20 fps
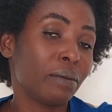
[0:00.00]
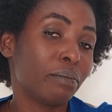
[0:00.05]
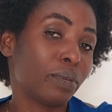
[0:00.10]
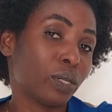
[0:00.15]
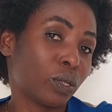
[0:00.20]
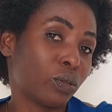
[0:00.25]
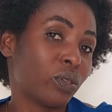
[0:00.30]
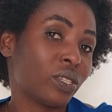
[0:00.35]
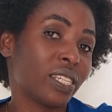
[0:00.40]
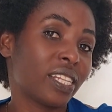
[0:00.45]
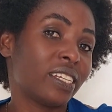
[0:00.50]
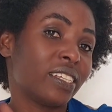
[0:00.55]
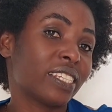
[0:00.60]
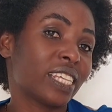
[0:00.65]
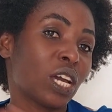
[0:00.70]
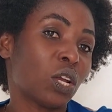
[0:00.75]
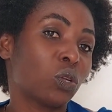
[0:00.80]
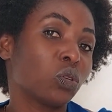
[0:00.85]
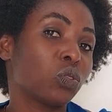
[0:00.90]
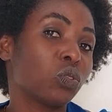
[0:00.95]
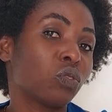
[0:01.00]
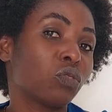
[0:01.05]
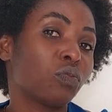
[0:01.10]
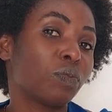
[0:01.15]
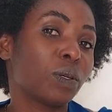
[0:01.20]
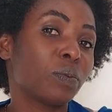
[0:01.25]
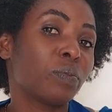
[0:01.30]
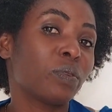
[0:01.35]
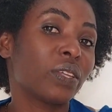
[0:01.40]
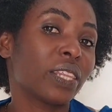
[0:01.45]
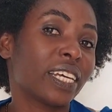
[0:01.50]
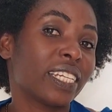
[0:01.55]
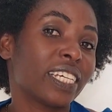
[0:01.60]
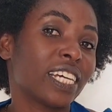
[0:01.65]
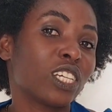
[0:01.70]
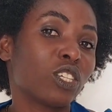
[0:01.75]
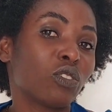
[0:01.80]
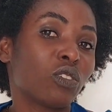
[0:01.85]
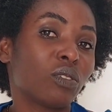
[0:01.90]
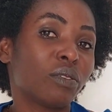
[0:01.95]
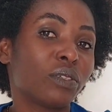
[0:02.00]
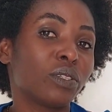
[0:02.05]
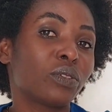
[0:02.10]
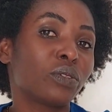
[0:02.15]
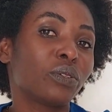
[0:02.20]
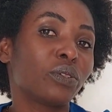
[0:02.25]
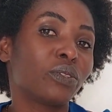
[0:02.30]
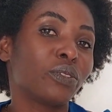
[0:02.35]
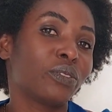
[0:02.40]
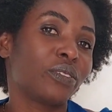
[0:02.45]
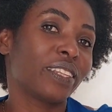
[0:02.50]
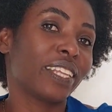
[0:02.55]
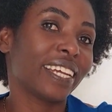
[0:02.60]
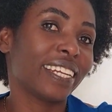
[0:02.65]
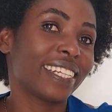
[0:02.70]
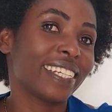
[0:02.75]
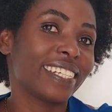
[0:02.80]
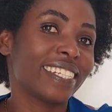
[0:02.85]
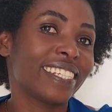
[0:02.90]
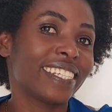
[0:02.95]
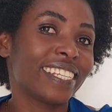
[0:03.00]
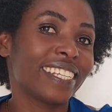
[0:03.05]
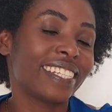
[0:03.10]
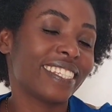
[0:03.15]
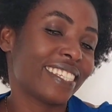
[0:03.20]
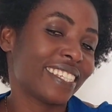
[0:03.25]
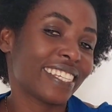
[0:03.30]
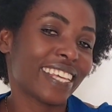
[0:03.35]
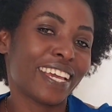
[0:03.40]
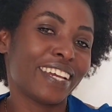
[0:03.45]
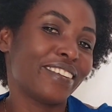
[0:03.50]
because there's a lot of people that actually want to go to United States.